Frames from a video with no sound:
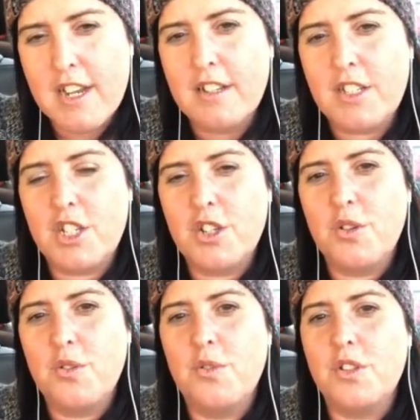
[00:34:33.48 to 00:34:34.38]

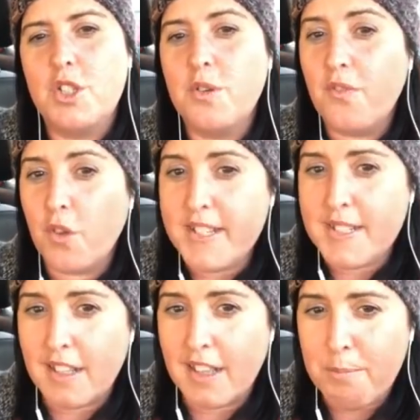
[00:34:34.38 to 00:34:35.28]
to do a voice
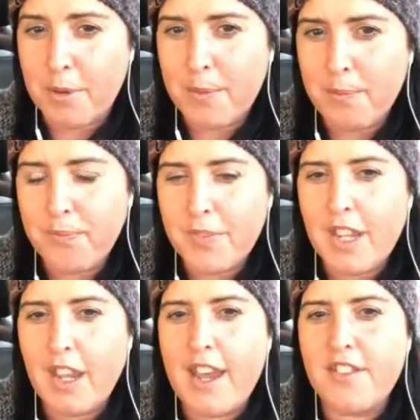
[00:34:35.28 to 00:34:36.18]
clip.
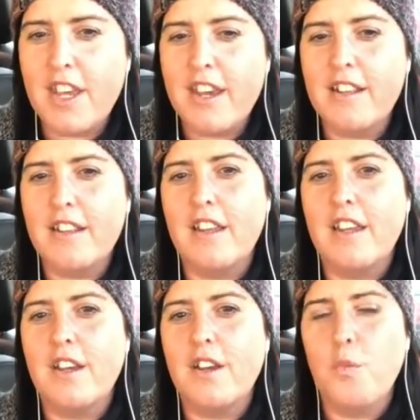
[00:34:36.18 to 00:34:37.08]
And then
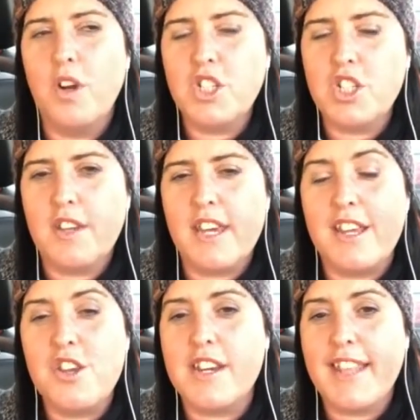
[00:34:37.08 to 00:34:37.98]
once you get it, you
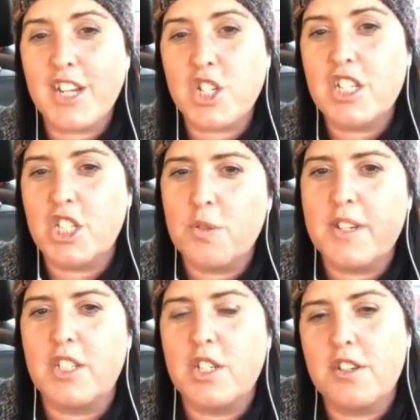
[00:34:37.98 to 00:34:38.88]
can actually do it
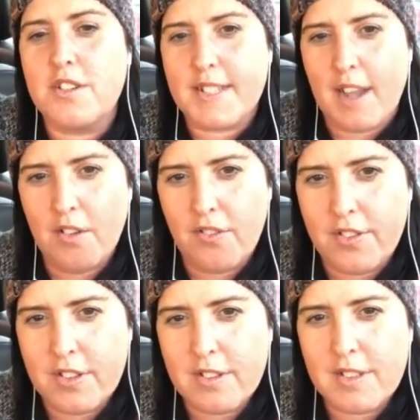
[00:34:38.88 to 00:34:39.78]
to yourself.
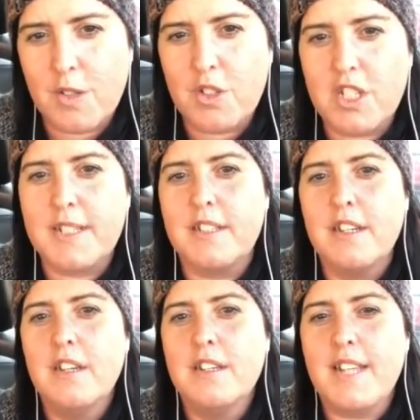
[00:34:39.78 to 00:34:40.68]
So just
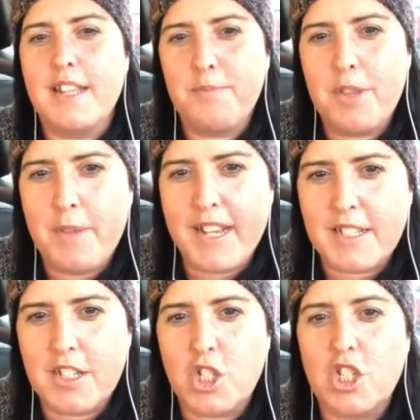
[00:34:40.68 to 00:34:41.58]
set up the
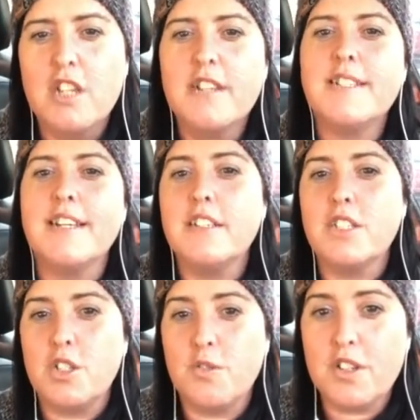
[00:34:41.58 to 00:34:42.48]
message, send it
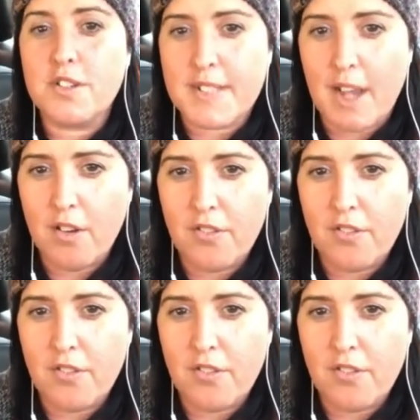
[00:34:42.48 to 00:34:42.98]
to yourself,